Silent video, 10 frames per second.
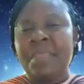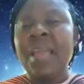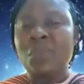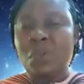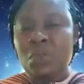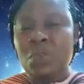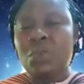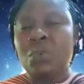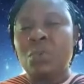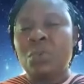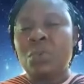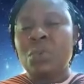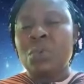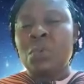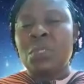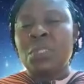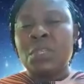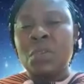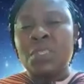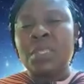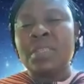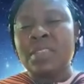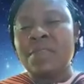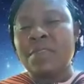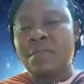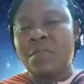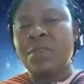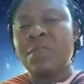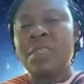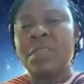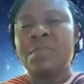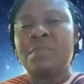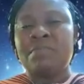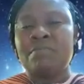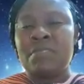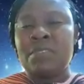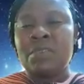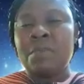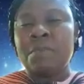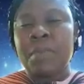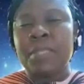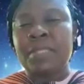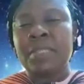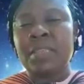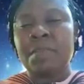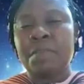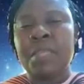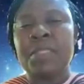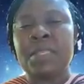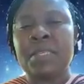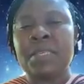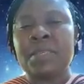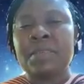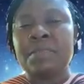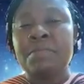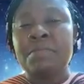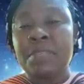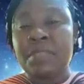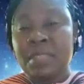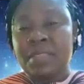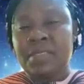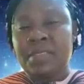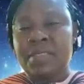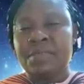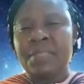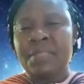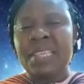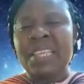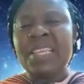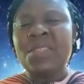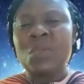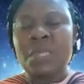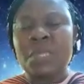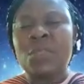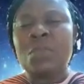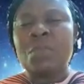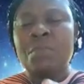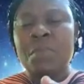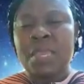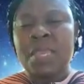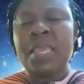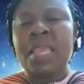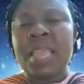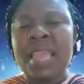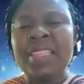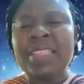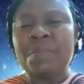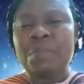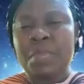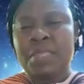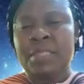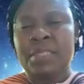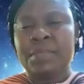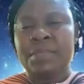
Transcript: And also, she got herself involved in some petty businesses in order to make ends meet